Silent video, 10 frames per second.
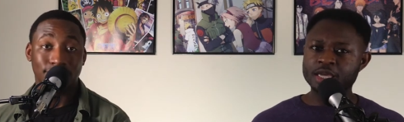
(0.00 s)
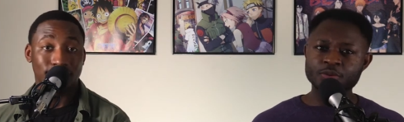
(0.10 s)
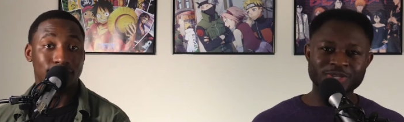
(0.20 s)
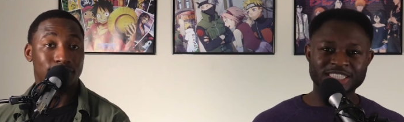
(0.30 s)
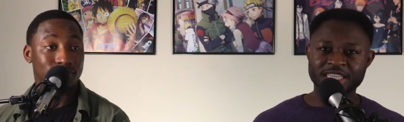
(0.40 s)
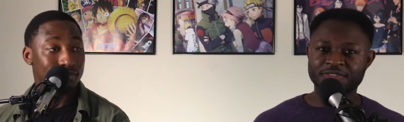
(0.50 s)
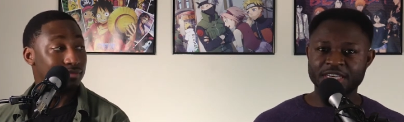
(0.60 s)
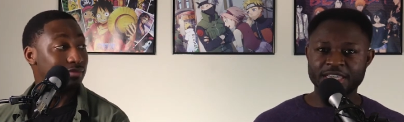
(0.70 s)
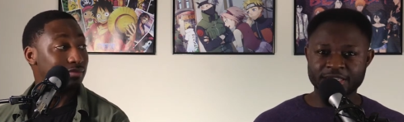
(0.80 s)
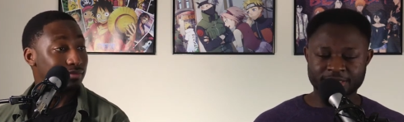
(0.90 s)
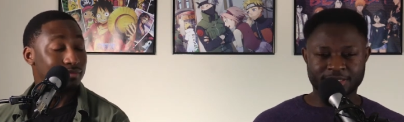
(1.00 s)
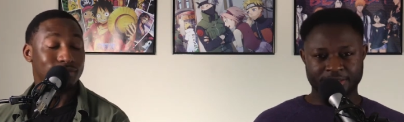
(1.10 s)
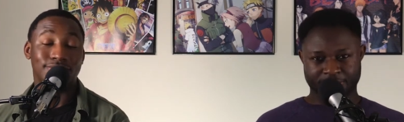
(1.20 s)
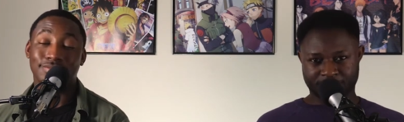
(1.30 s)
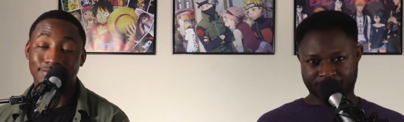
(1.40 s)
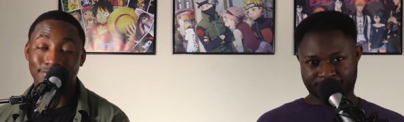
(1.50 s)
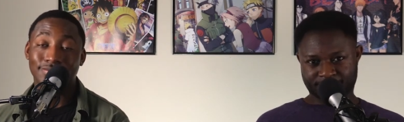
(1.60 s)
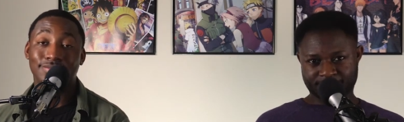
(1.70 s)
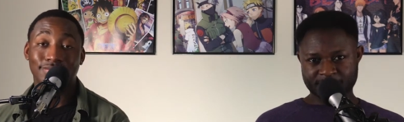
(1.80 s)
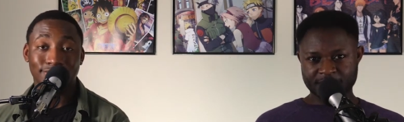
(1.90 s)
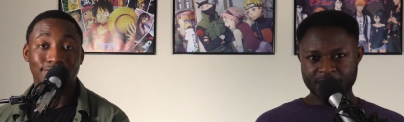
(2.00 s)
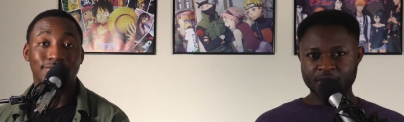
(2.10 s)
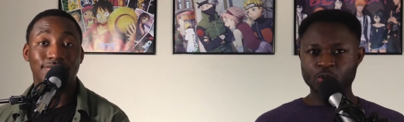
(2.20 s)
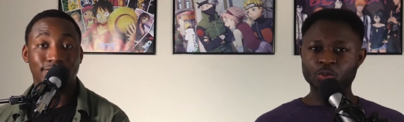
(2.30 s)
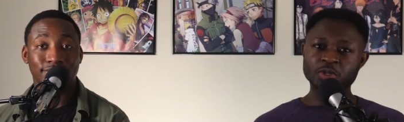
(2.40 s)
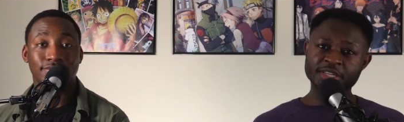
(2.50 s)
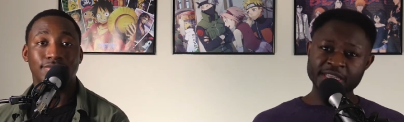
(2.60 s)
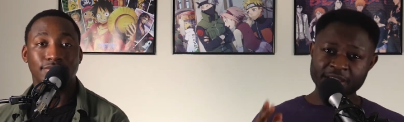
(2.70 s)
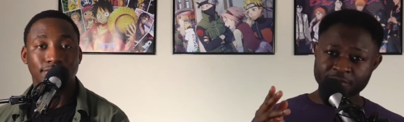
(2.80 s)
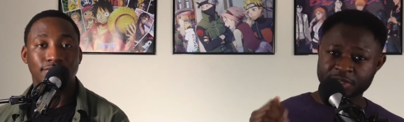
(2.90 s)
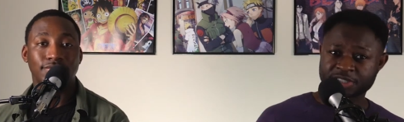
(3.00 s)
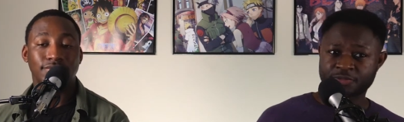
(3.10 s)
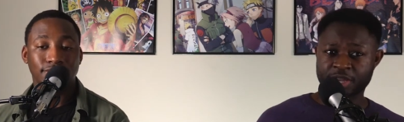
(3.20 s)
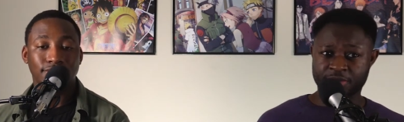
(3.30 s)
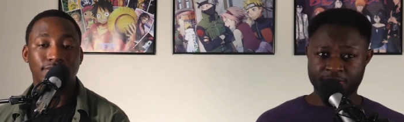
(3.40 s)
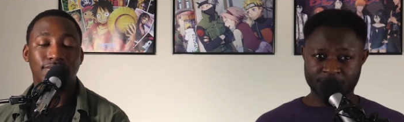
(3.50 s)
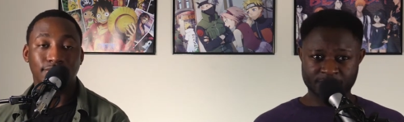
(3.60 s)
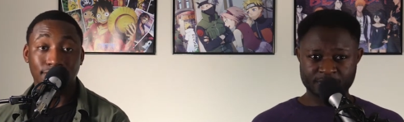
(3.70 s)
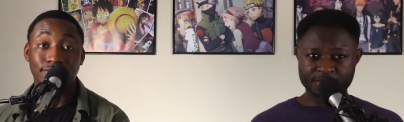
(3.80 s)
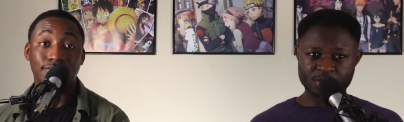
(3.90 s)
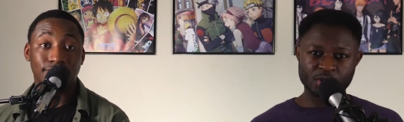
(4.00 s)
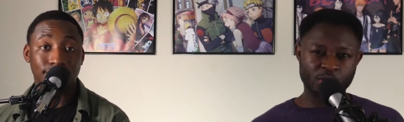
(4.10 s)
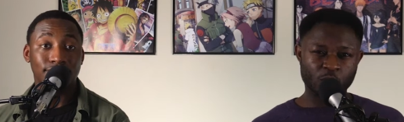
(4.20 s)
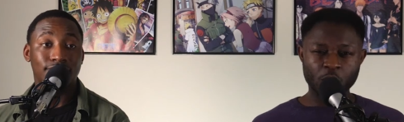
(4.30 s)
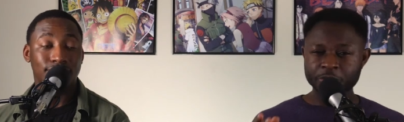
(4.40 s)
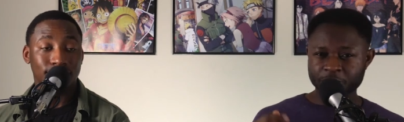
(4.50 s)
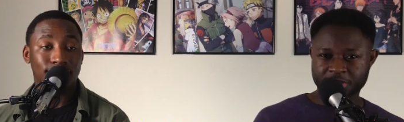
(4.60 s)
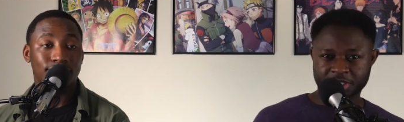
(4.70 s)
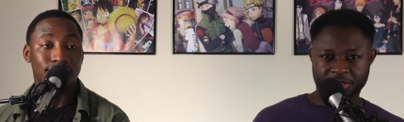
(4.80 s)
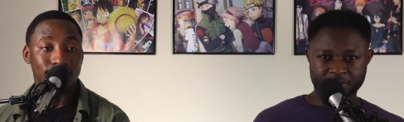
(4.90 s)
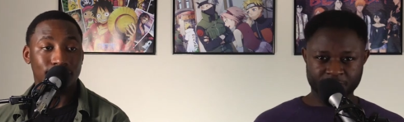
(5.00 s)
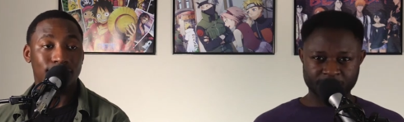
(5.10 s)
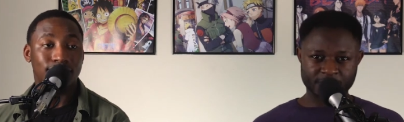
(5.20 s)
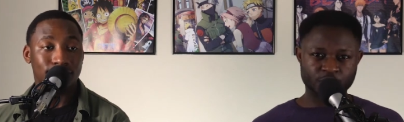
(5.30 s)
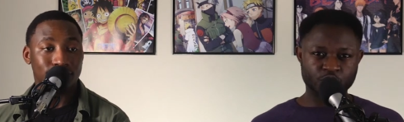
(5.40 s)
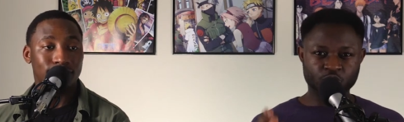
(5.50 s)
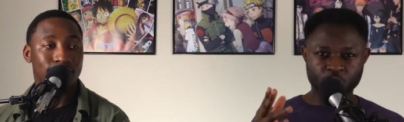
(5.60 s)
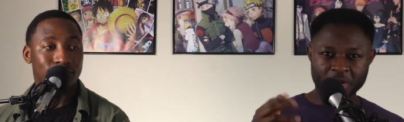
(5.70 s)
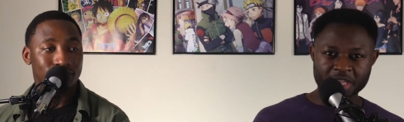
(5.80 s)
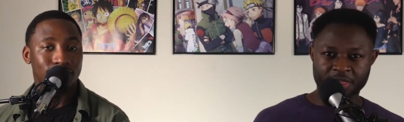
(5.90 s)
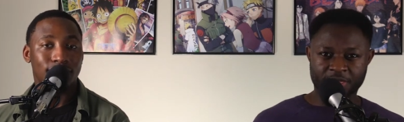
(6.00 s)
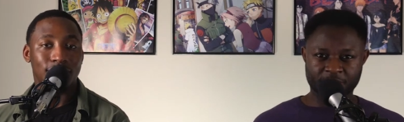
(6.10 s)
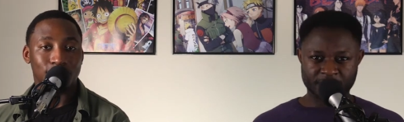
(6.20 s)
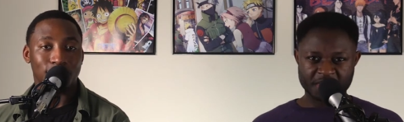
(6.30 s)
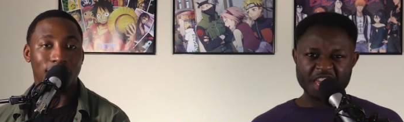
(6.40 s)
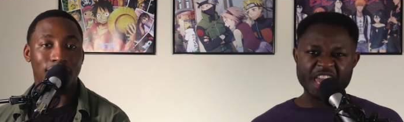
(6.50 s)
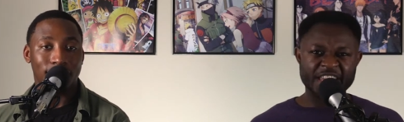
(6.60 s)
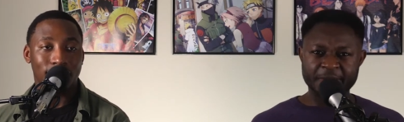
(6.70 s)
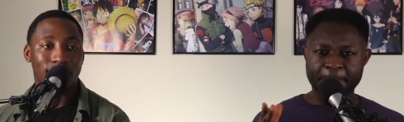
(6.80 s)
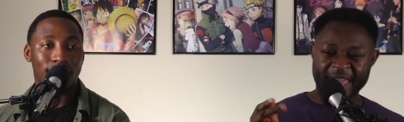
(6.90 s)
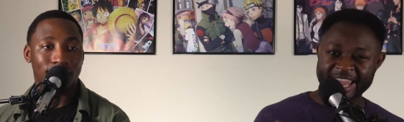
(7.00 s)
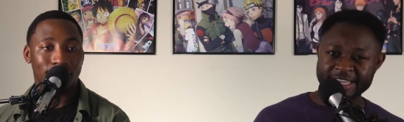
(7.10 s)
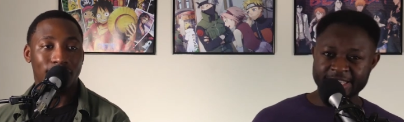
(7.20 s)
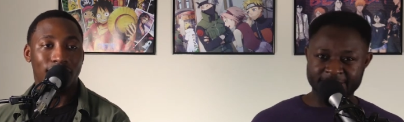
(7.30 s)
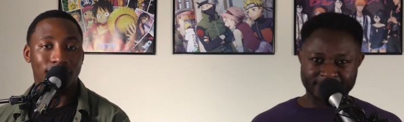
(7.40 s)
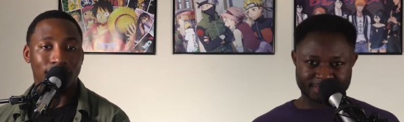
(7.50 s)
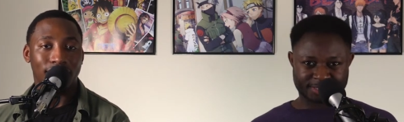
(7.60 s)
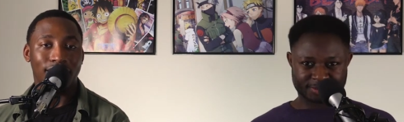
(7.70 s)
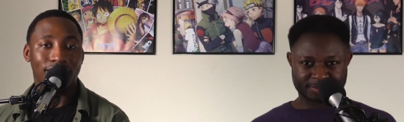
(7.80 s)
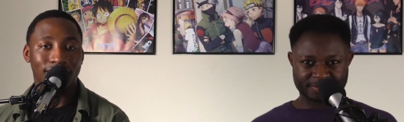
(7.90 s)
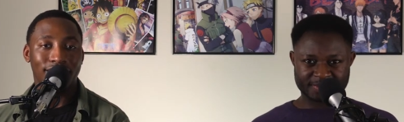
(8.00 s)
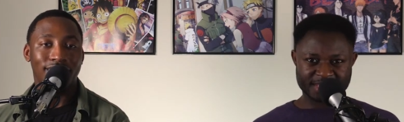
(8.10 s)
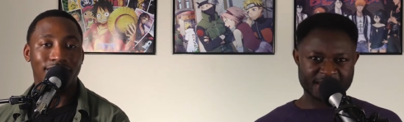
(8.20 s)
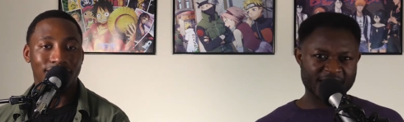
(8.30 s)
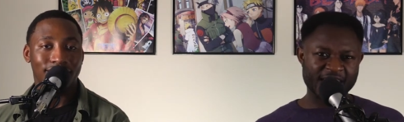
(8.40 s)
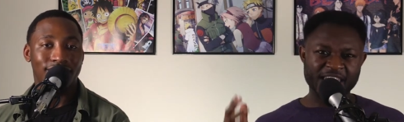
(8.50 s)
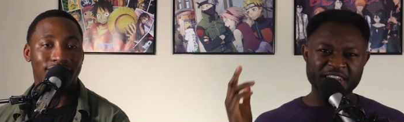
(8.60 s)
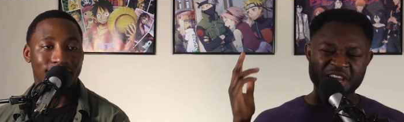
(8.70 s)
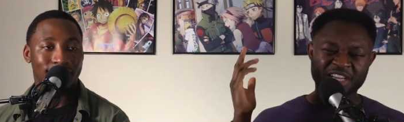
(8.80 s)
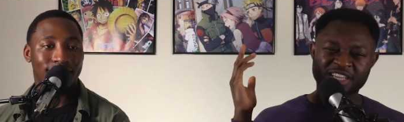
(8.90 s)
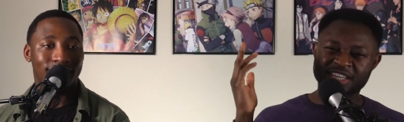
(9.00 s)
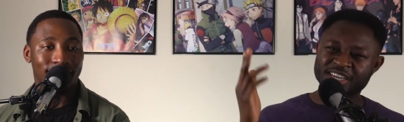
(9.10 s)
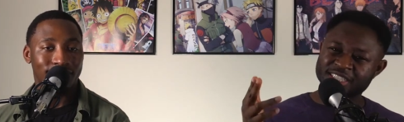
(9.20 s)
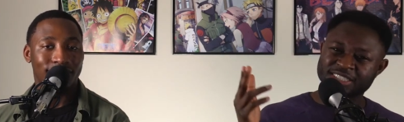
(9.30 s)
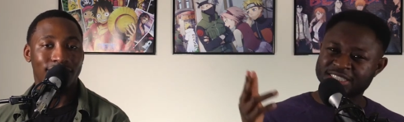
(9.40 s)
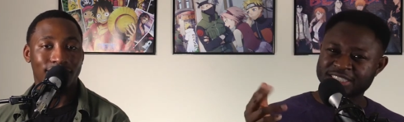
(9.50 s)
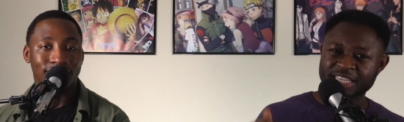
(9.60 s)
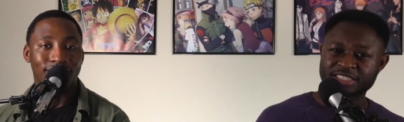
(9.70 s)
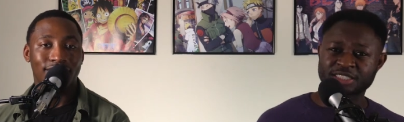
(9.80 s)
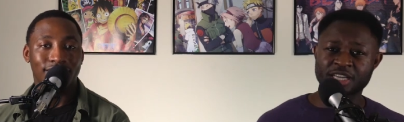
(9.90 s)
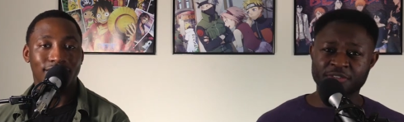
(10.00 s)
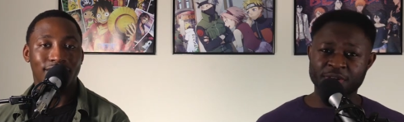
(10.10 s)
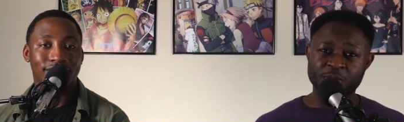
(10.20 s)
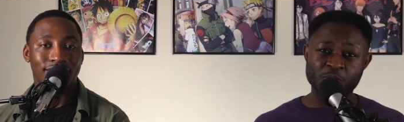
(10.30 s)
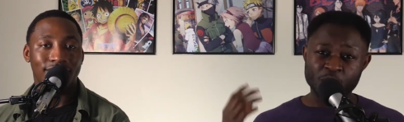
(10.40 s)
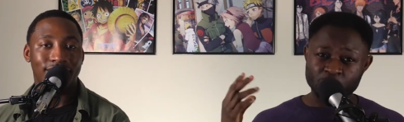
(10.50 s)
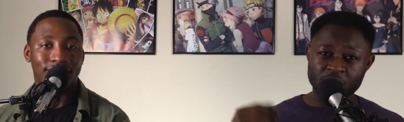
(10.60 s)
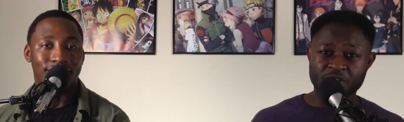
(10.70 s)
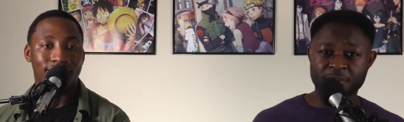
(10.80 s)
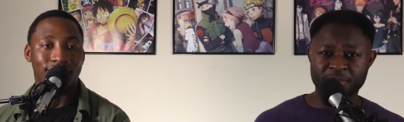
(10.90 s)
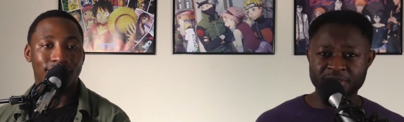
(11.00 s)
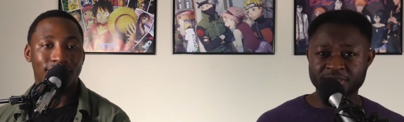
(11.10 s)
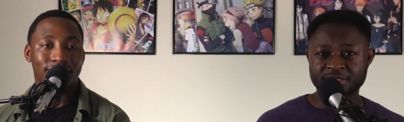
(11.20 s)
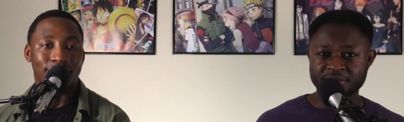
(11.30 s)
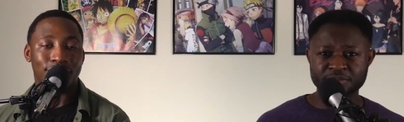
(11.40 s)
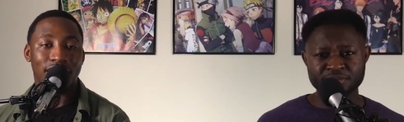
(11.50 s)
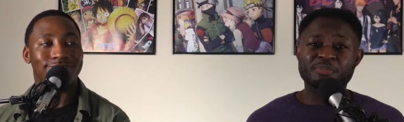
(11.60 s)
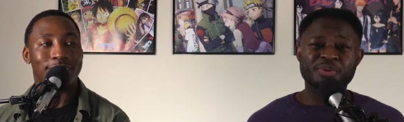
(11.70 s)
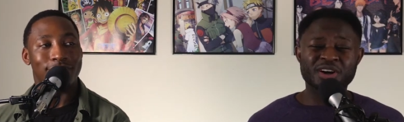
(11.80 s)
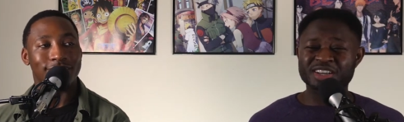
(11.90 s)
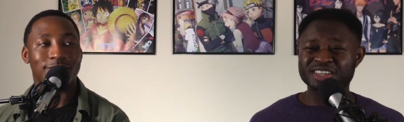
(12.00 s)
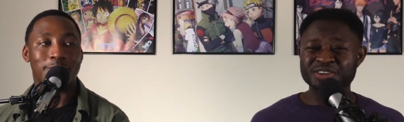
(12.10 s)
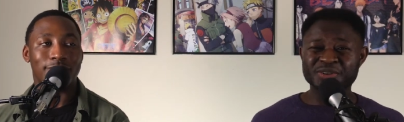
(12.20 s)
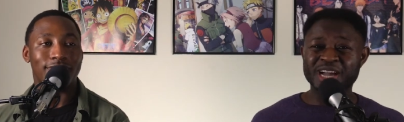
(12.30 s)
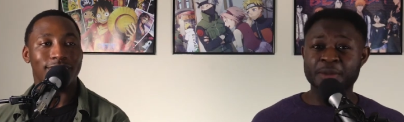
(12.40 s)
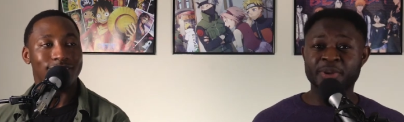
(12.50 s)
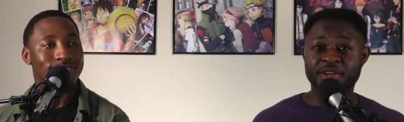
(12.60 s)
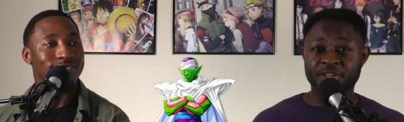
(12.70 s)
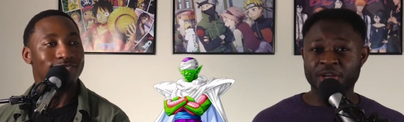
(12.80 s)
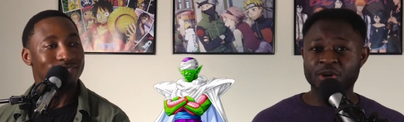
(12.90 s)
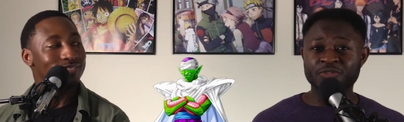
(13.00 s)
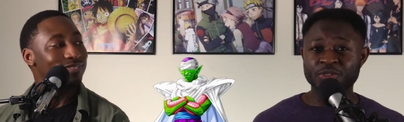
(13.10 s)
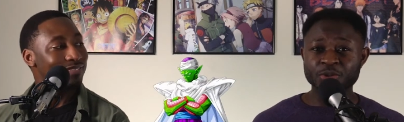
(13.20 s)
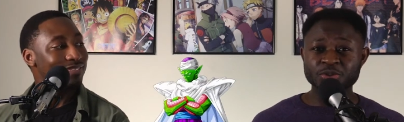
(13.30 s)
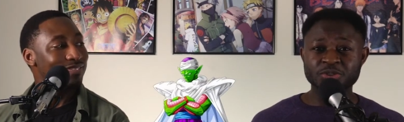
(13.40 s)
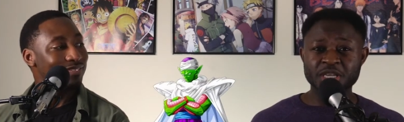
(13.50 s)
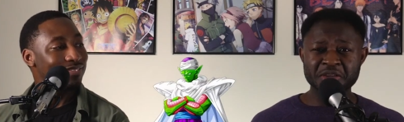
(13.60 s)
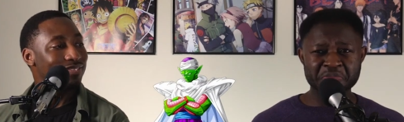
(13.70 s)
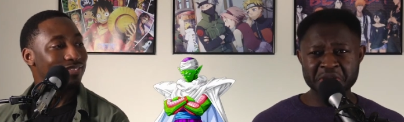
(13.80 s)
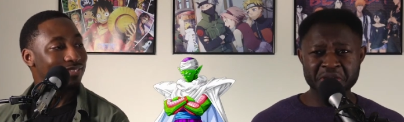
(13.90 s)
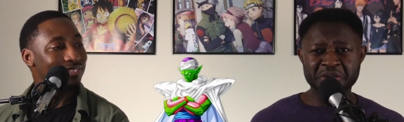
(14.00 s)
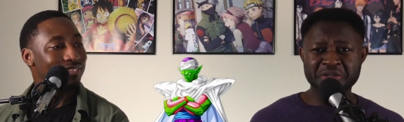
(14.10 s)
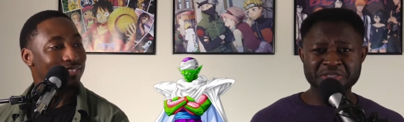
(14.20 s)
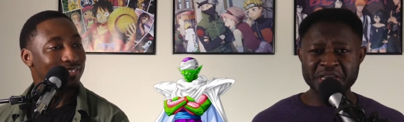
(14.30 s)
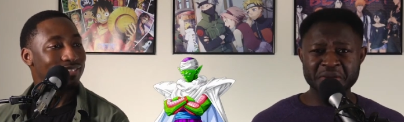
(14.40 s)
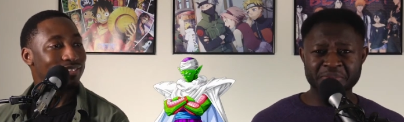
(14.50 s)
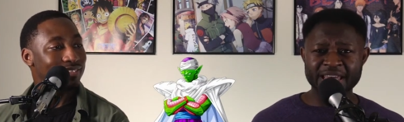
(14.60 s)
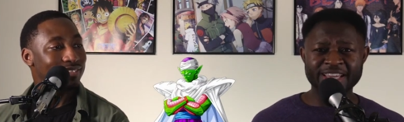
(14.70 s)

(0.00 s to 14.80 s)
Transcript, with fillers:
Speaker 1: the kid wasn't even his, mm-hmm. who looked after his friend, mm-hmm. loyalty, mm-hmm. Strength, strength, independence, huh? and a good sense of a moral compass. But our good old guy Piccolo, and for those who say Piccolo's not